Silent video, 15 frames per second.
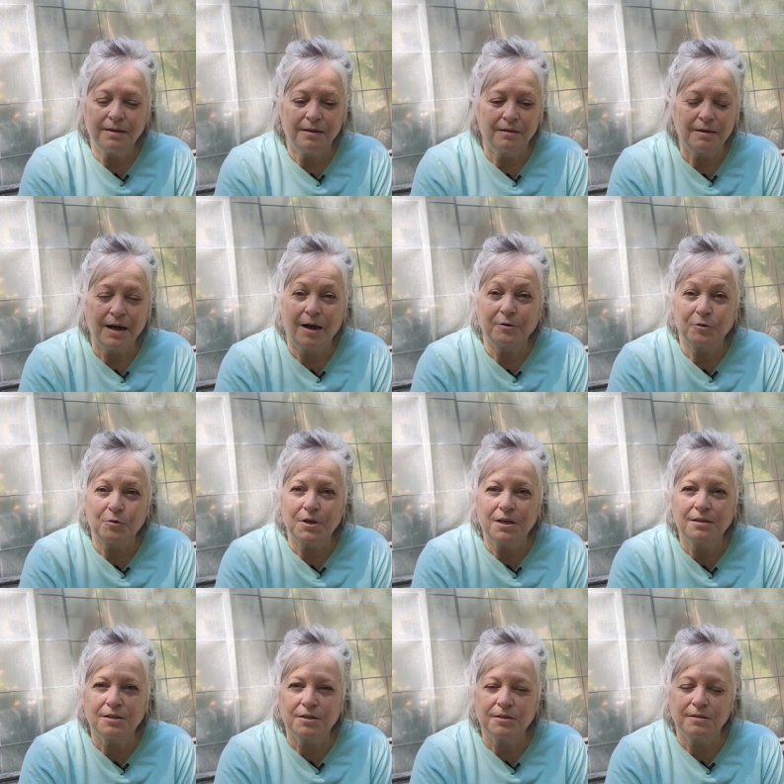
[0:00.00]
uh, outdoor
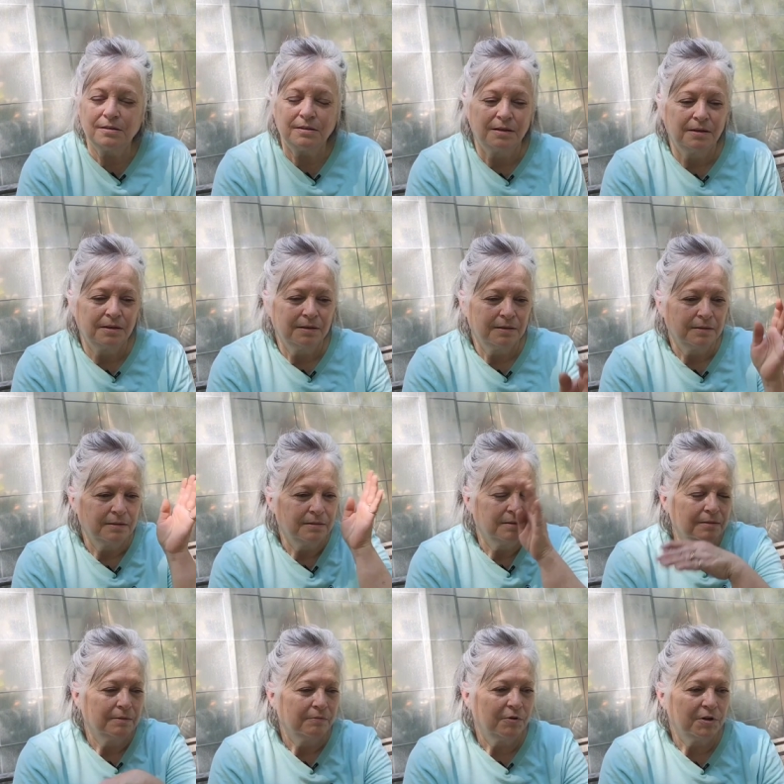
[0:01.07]
kitchen.
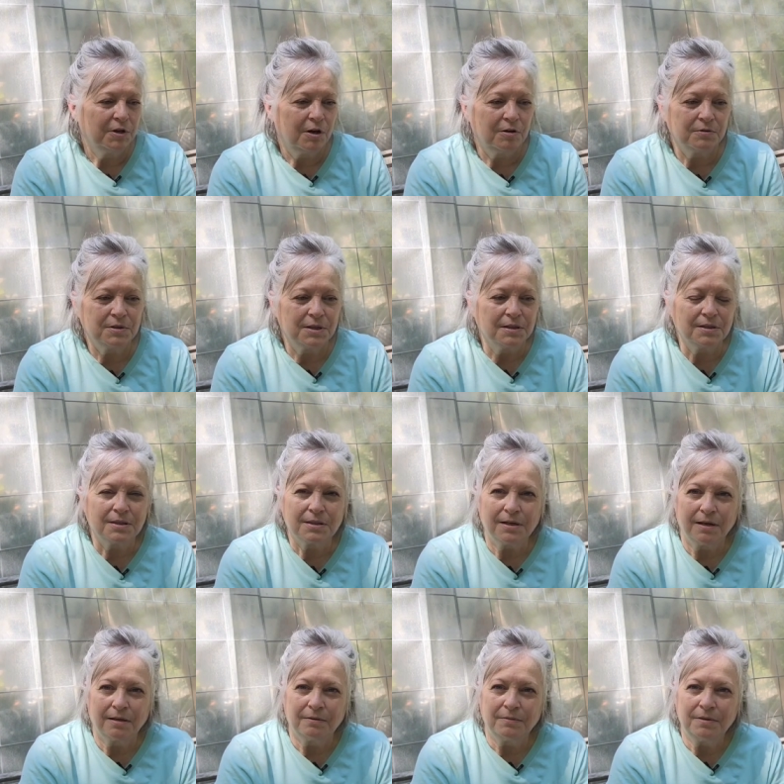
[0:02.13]
For y'all
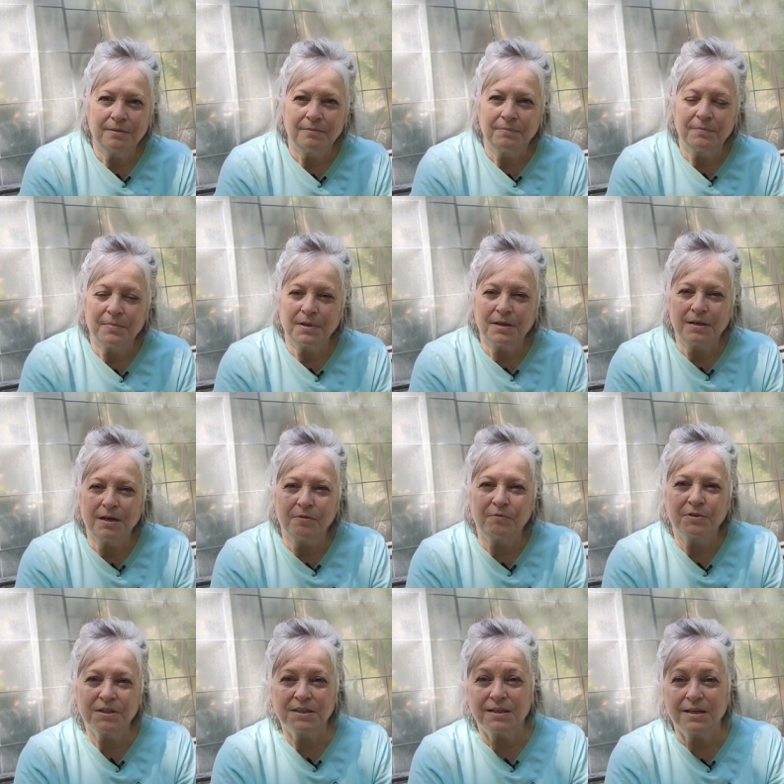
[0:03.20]
that's uh, never